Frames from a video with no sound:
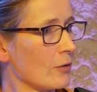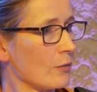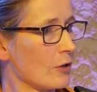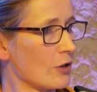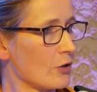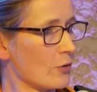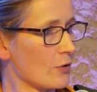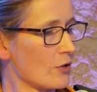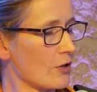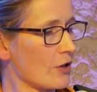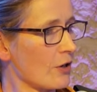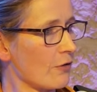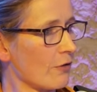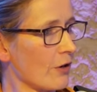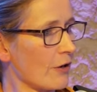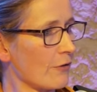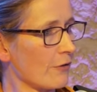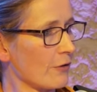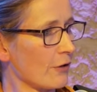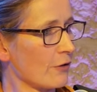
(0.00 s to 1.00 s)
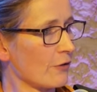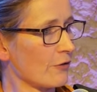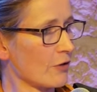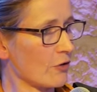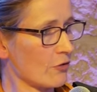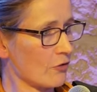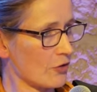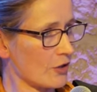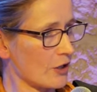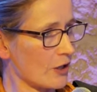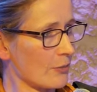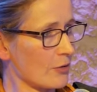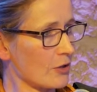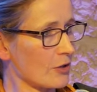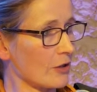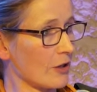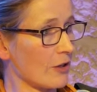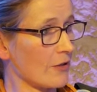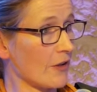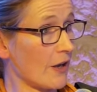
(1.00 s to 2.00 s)
which was the arrival of
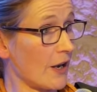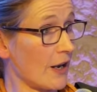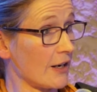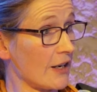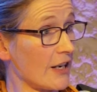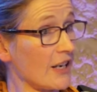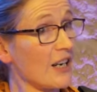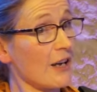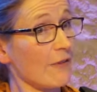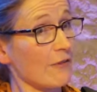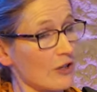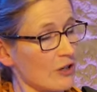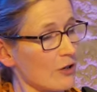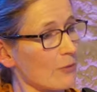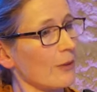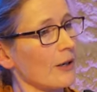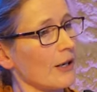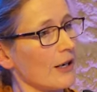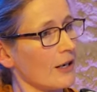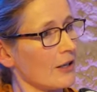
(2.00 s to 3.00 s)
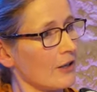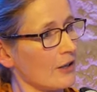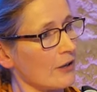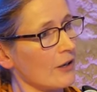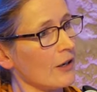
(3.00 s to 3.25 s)
contraception and then inevitably